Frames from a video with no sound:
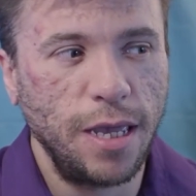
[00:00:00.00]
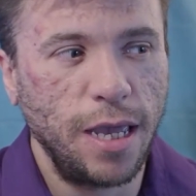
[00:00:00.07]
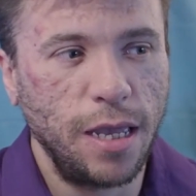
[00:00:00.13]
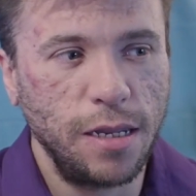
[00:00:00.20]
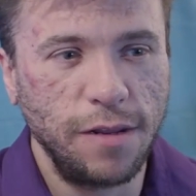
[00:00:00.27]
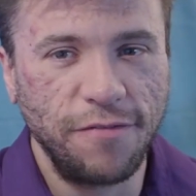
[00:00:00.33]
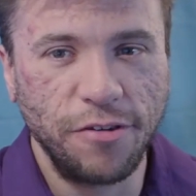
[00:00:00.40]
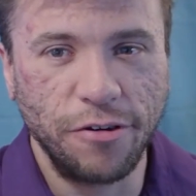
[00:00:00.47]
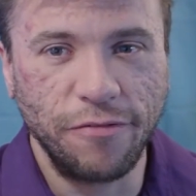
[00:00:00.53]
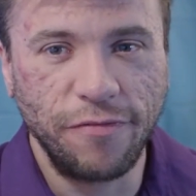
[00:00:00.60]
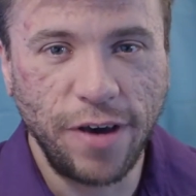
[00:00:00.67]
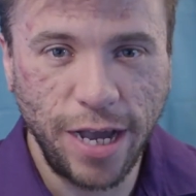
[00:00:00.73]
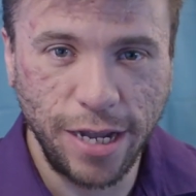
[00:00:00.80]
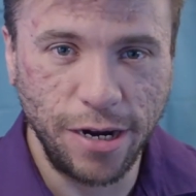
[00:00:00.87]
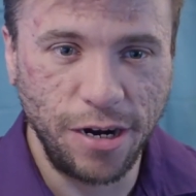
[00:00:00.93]
And if you're
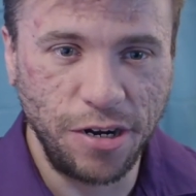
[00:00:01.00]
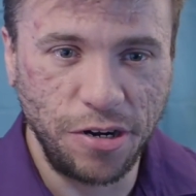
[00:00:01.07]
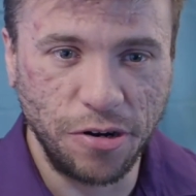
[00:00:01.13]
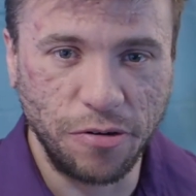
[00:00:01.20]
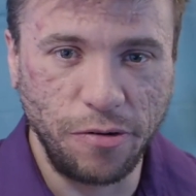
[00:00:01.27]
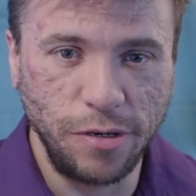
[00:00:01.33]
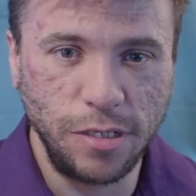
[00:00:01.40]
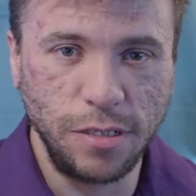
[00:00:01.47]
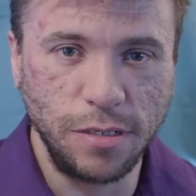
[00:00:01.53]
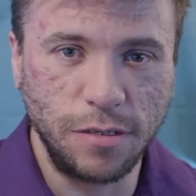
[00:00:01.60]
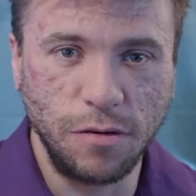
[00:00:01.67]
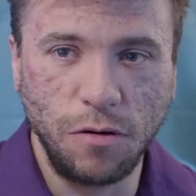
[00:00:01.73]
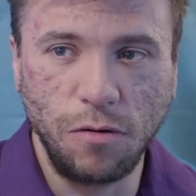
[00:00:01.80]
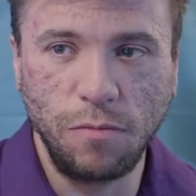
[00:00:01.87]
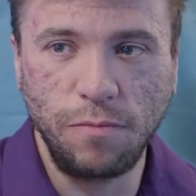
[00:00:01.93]
fired, you're going to
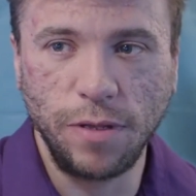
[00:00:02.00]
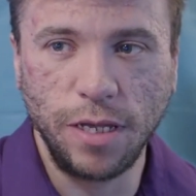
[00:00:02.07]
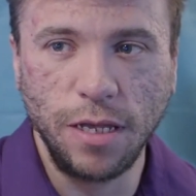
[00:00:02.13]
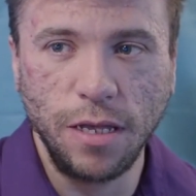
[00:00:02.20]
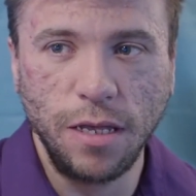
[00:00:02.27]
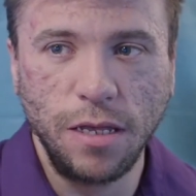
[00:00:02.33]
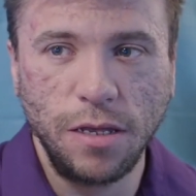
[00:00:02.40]
be